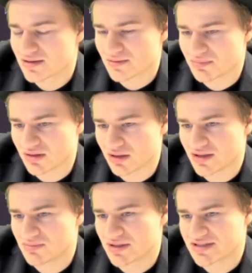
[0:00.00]
But
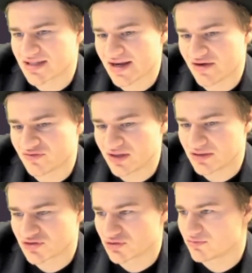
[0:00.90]
he plays knight
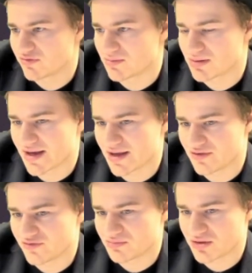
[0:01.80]
fe2 with the plan
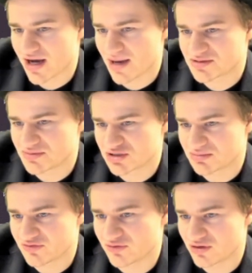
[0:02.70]
of perhaps bishop
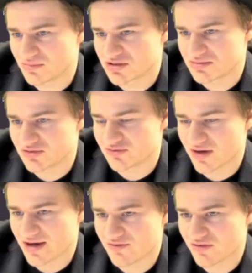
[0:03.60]
f4, bishop
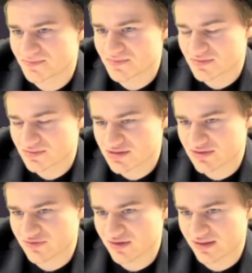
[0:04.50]
g5,
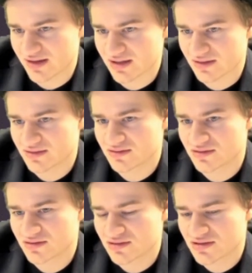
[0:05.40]
something like that.
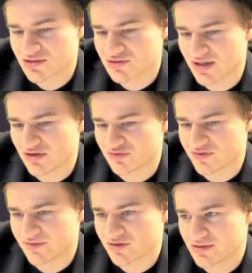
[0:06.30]
So
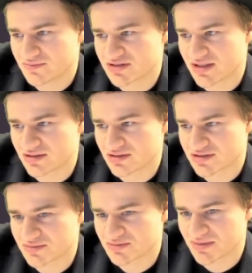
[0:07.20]
a5 comes, taking
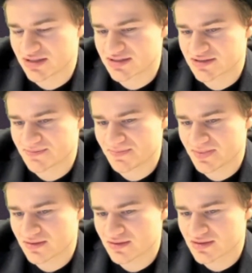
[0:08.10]
some space.
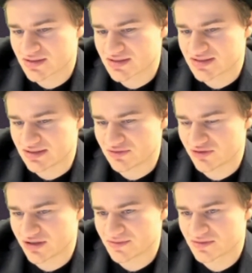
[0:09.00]

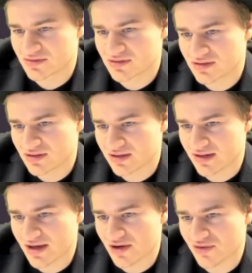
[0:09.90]
c3,
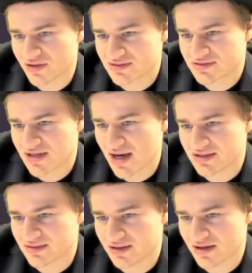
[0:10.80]
now
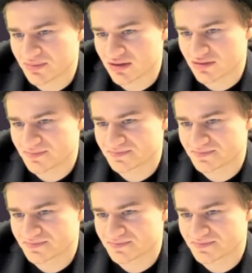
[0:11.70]
tightening up here,